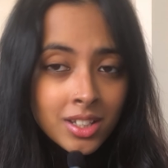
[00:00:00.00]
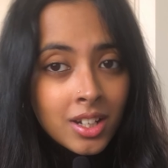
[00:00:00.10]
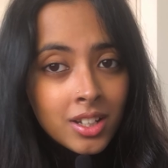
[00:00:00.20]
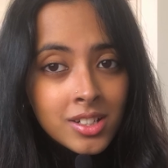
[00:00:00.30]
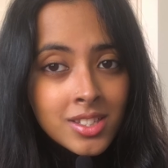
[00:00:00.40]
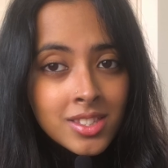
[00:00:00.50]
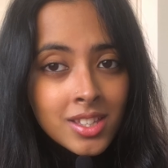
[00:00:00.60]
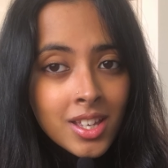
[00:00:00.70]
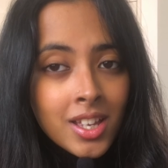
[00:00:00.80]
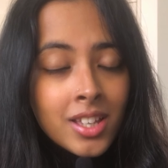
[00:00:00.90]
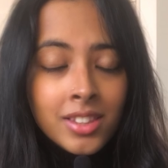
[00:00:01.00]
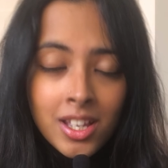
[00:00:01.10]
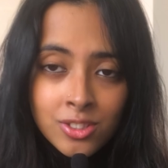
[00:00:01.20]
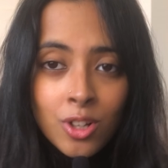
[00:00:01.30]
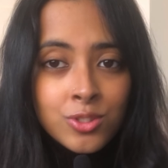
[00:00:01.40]
colors,
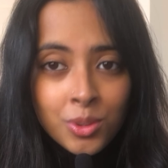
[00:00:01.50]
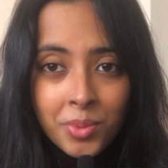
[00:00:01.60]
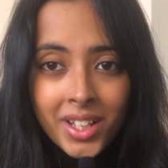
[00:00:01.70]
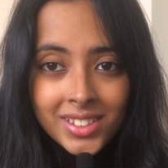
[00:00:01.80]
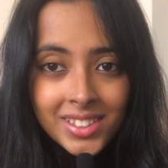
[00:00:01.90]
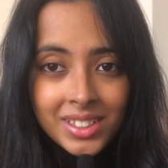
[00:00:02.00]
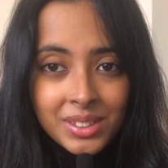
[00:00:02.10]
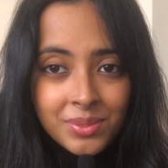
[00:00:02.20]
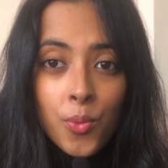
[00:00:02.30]
that's also branding.